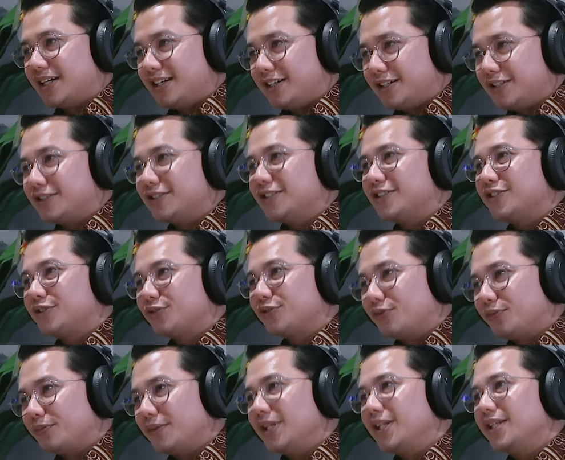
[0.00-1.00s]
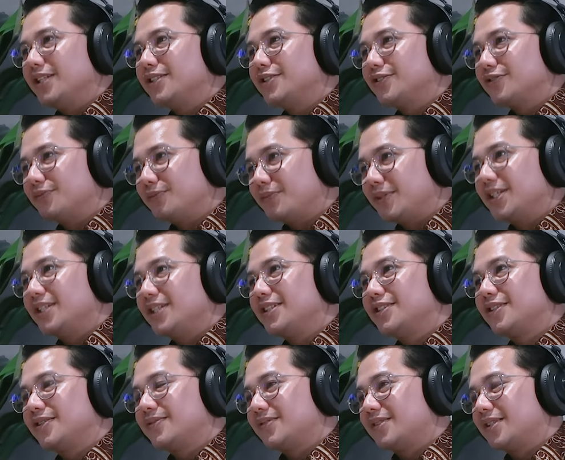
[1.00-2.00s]
hundreds of millions of
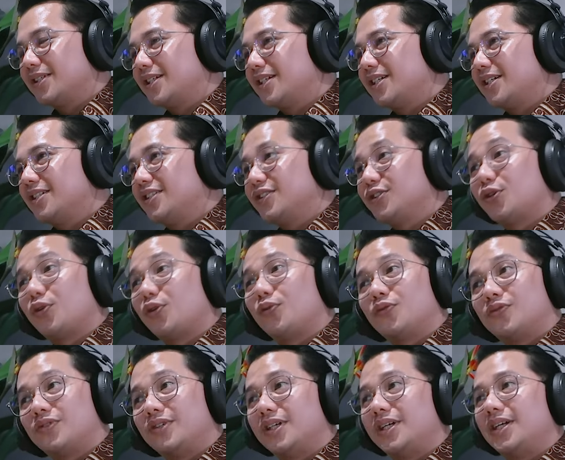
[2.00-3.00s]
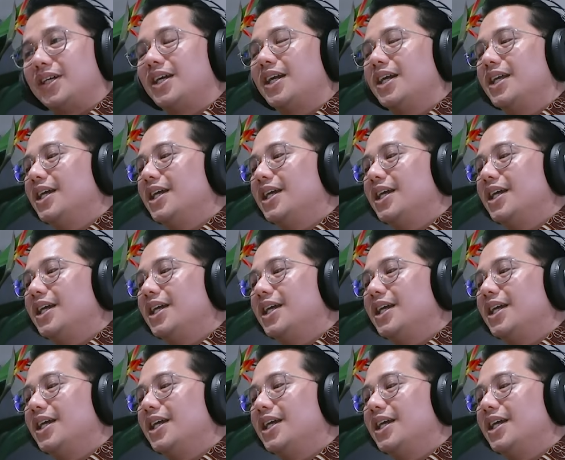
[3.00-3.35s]
billions of software